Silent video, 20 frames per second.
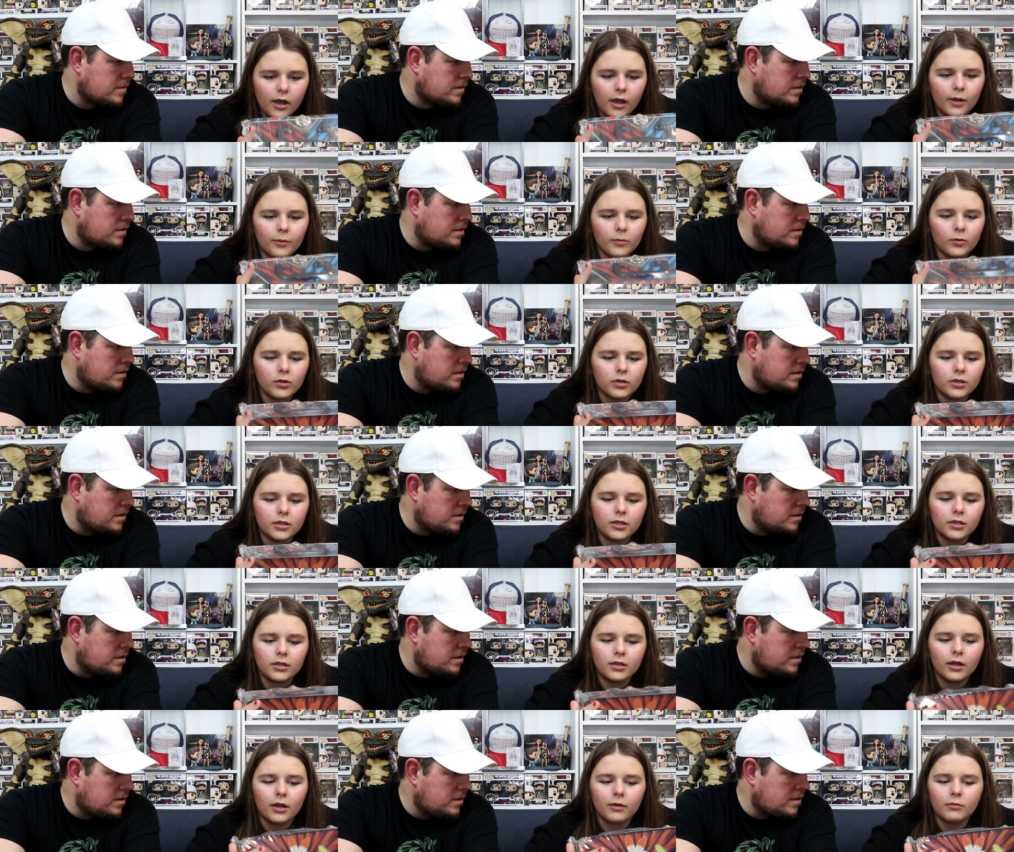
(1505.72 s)
Speaker 1: I'm gonna,
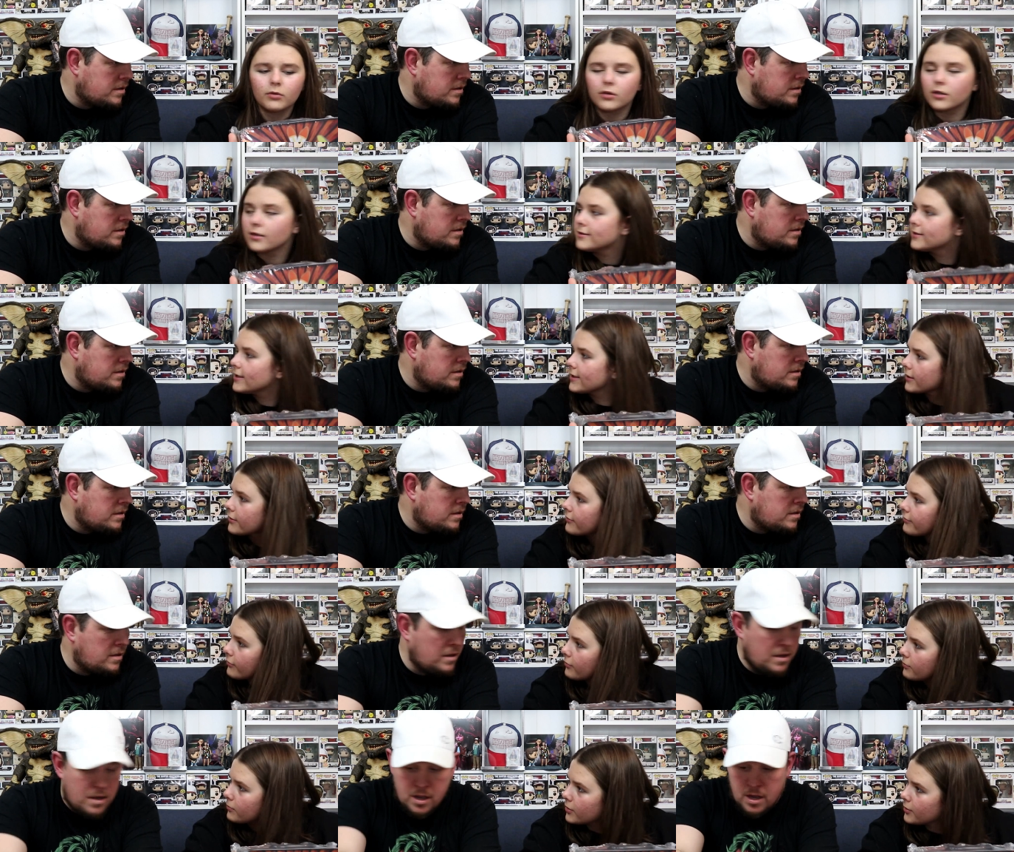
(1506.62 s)
I'm gonna take it
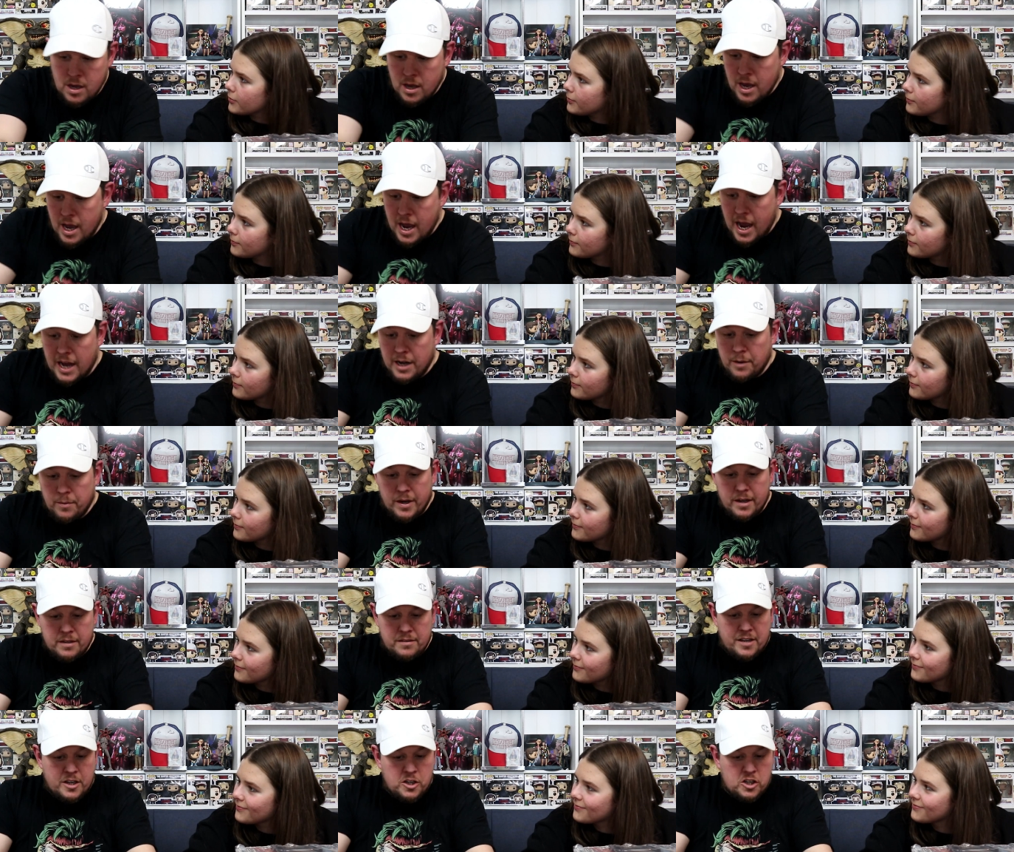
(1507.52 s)
from you.
Speaker 2: Anyway,
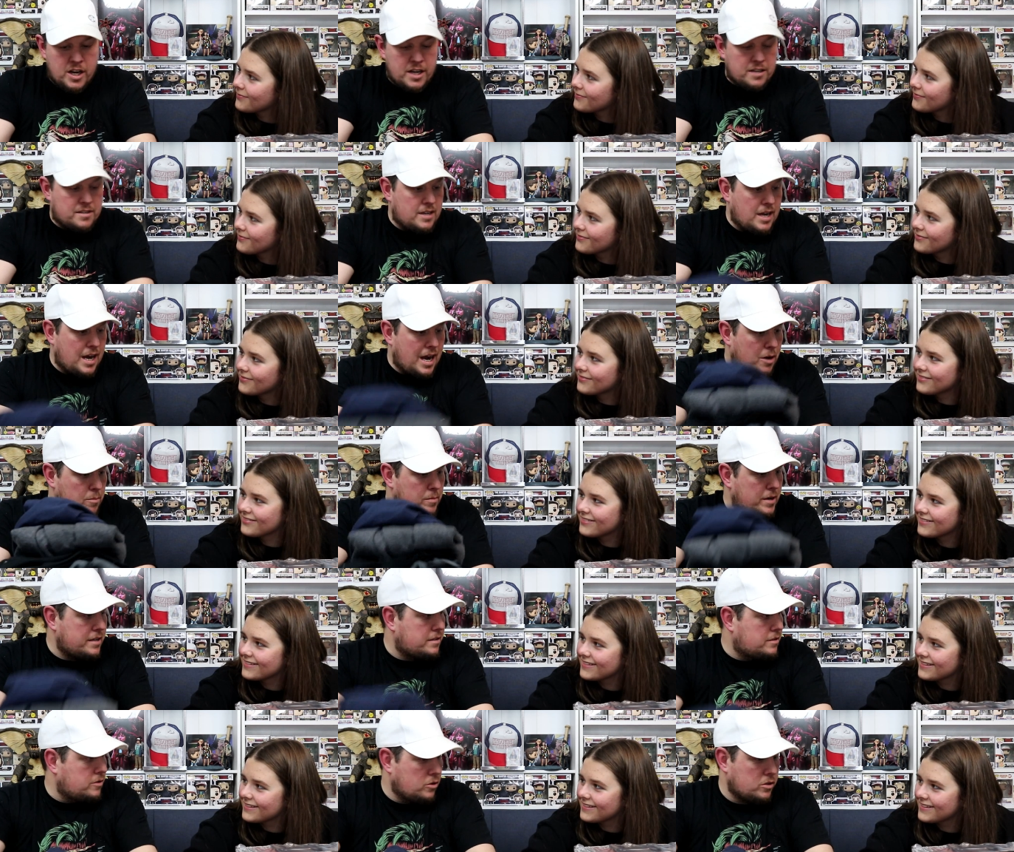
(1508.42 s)
t-shirt. How many?
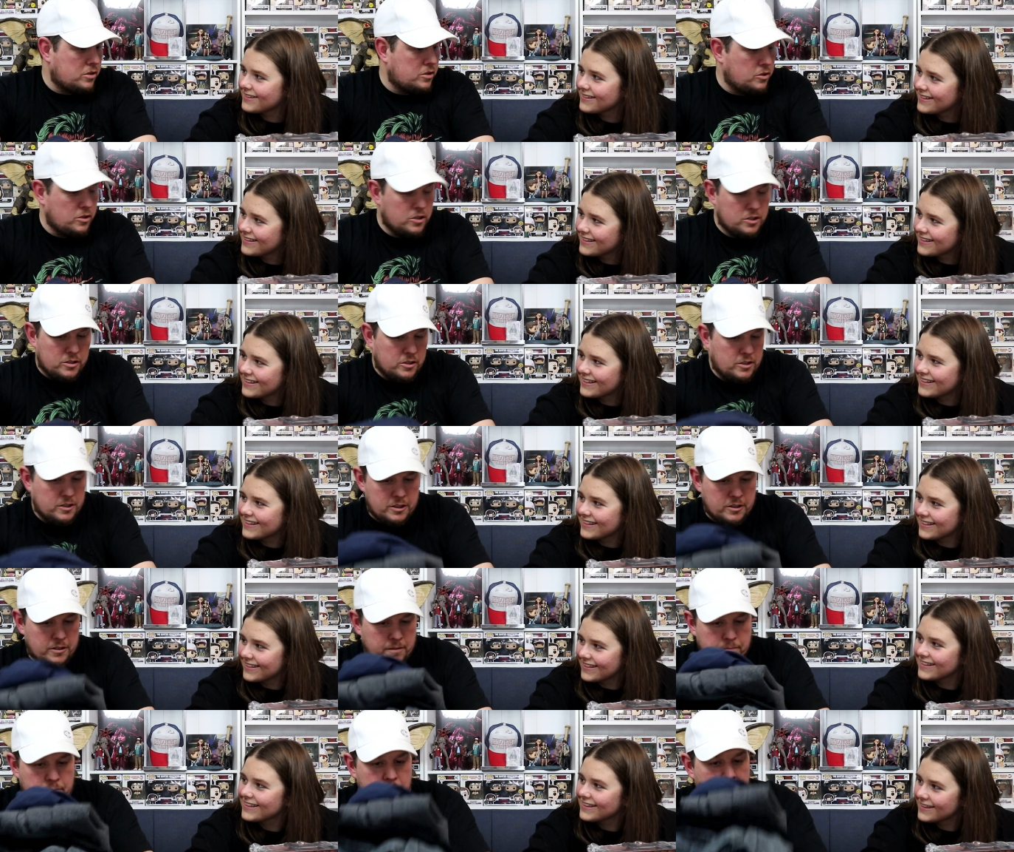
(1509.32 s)
No, no, no, no.
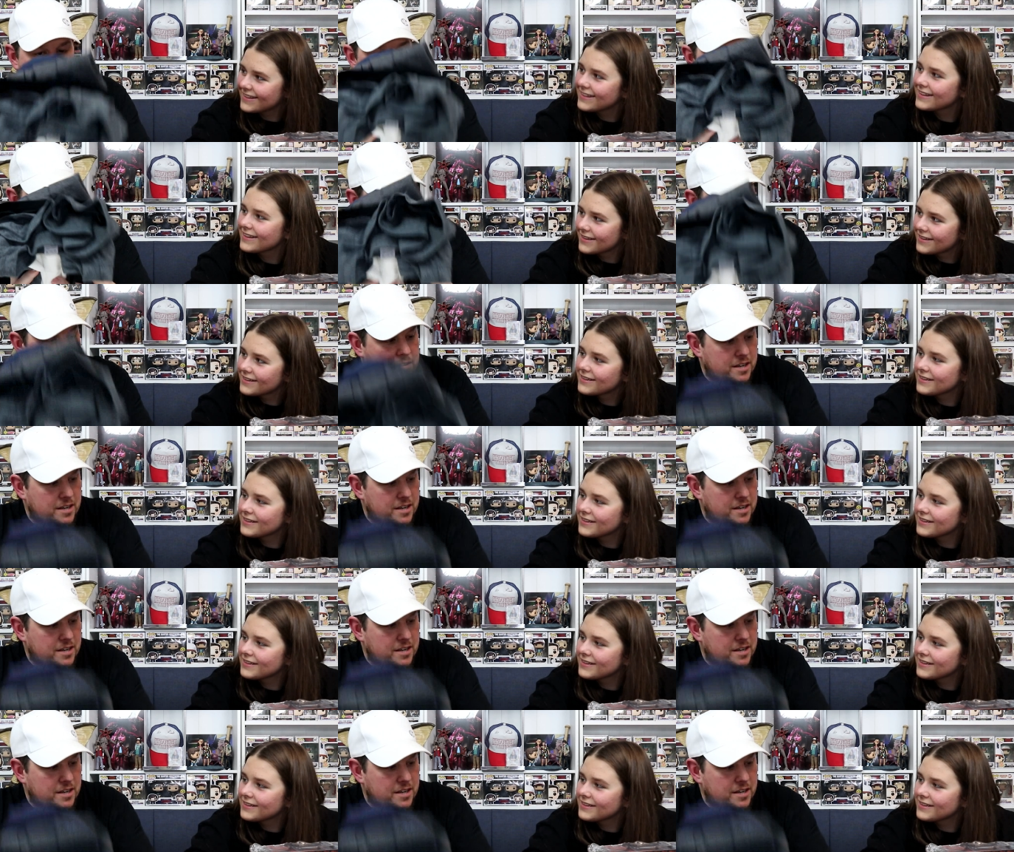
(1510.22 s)
How many